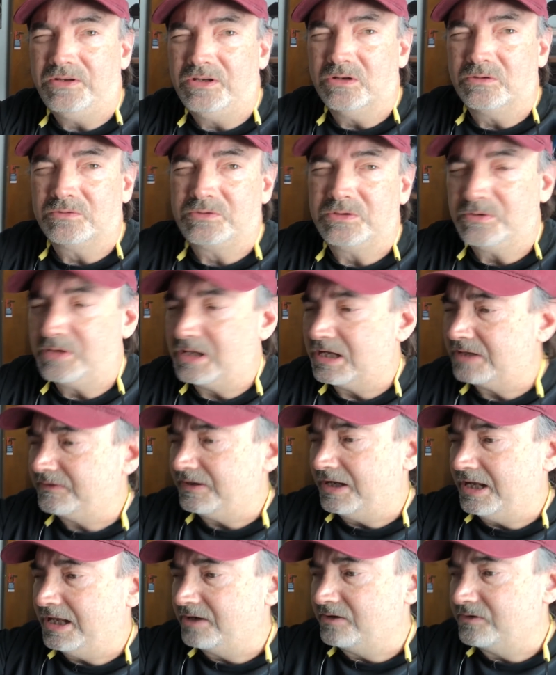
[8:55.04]
don't do that,
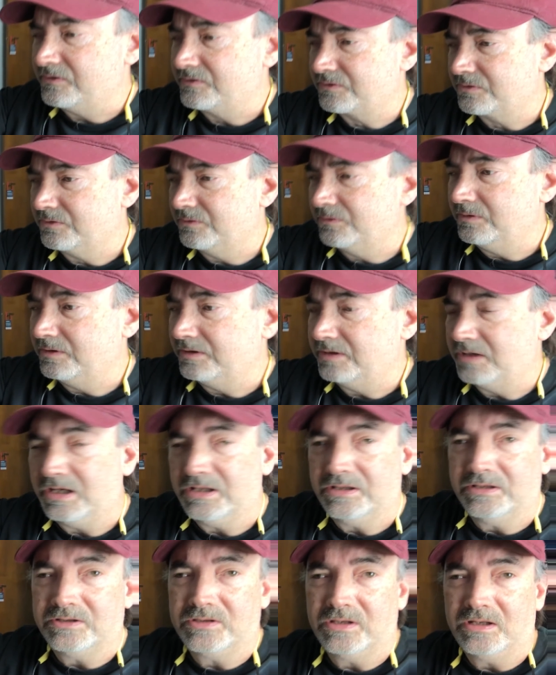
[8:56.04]
the head of the screw and,
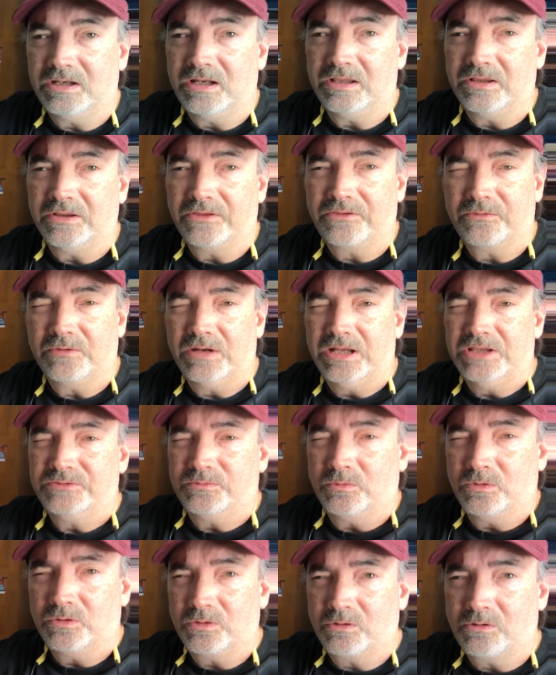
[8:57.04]
and, the, and the threads
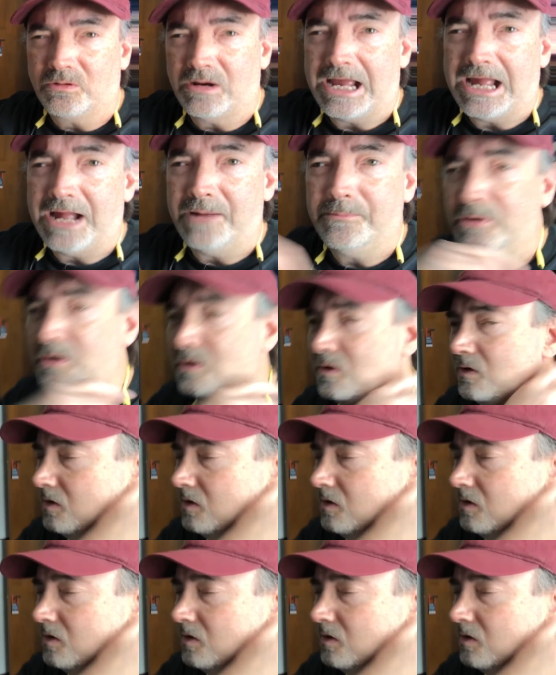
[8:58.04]
won't grab